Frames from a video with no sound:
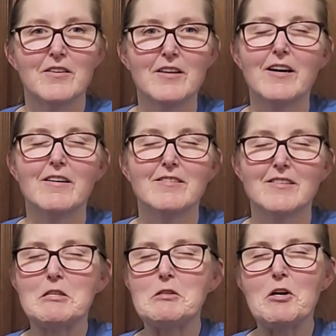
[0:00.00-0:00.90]
Yeah.
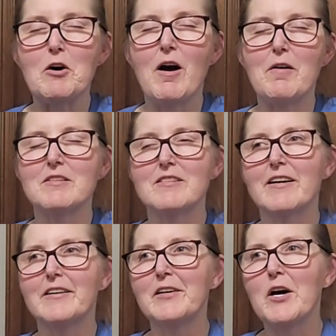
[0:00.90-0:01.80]
Okay. So I was
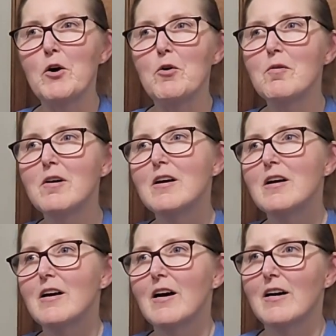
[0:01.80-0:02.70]
like, no.
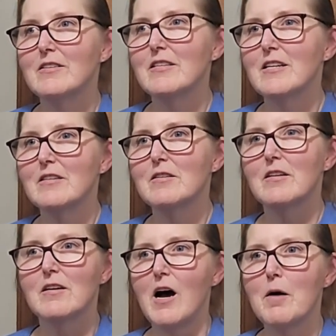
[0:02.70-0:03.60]
I said,
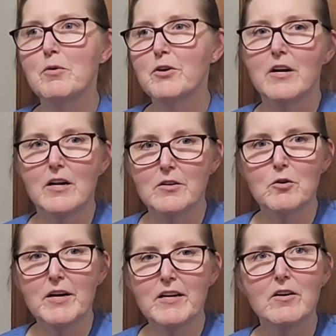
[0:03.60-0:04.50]
I put it on a
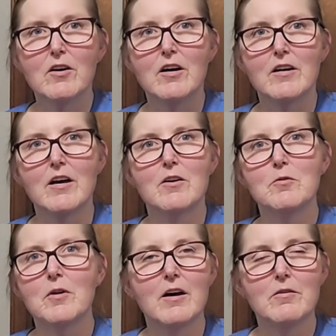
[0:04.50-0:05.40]
credit card. I
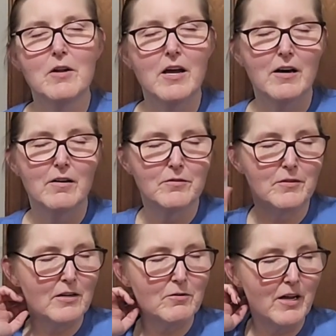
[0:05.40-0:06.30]
don't have
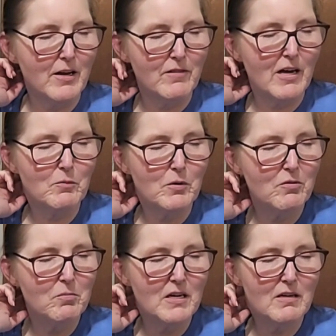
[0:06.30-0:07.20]
that
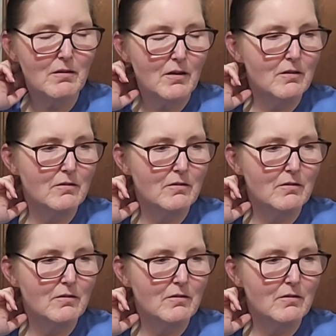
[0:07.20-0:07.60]
with me.